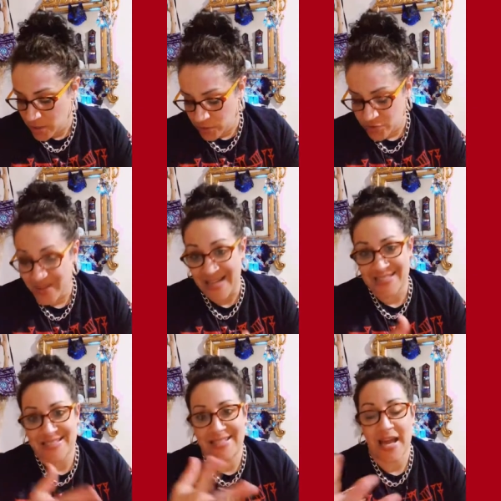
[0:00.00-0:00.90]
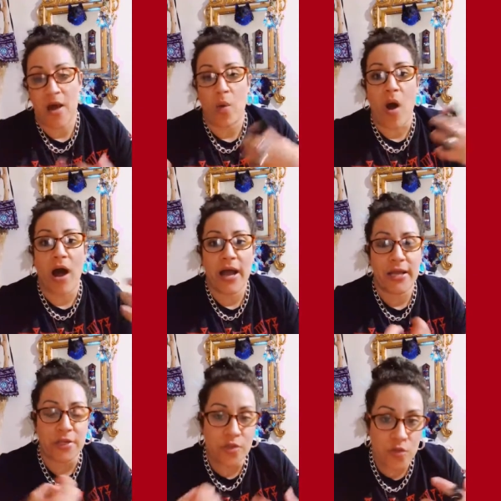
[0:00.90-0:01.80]
So that's how I
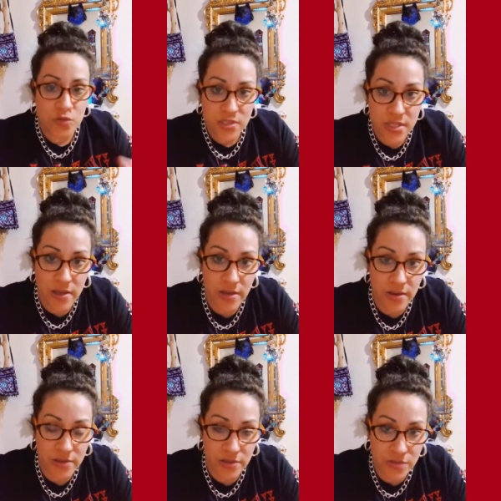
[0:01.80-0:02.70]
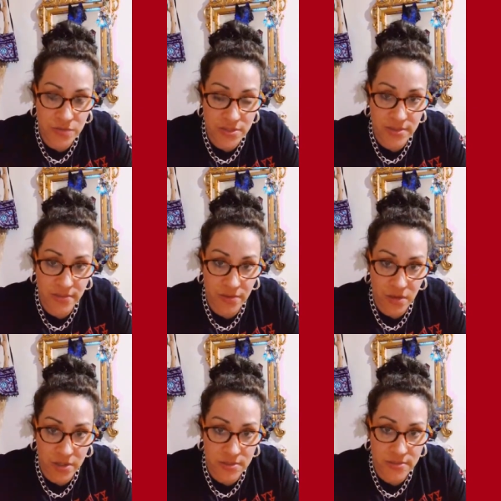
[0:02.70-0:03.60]
use use the
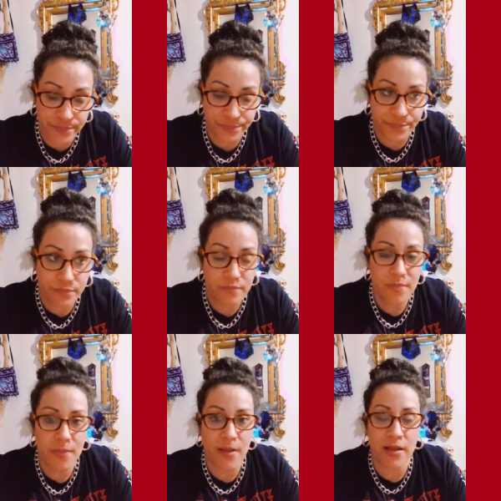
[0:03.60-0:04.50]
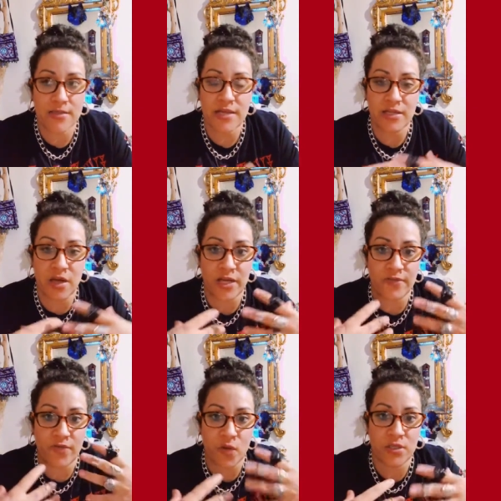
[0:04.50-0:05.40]
gods is I, I
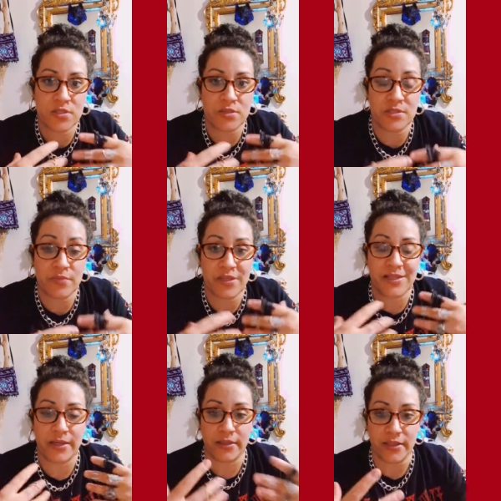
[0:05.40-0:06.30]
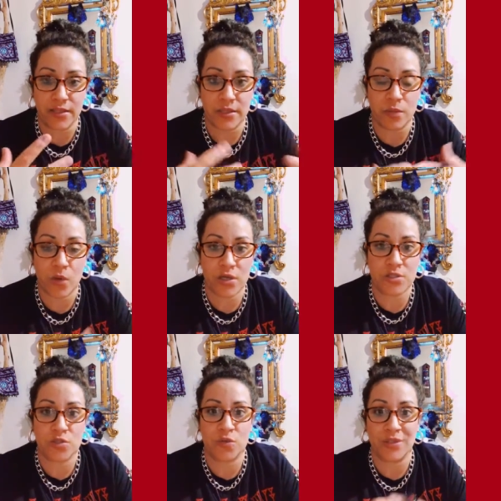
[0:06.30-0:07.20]
focus on something that I need and want
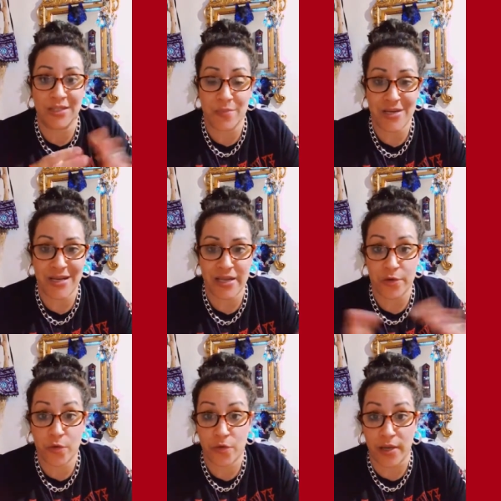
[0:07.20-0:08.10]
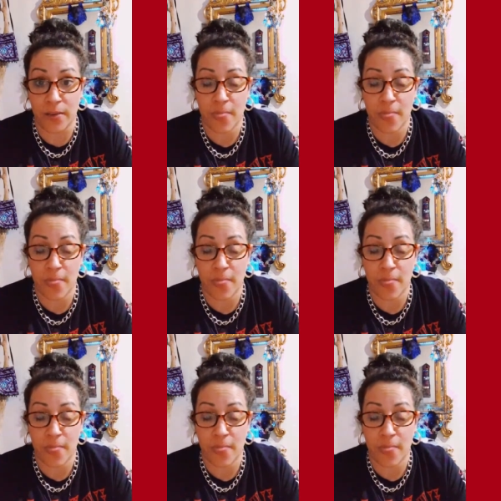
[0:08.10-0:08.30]
to eliminate and create.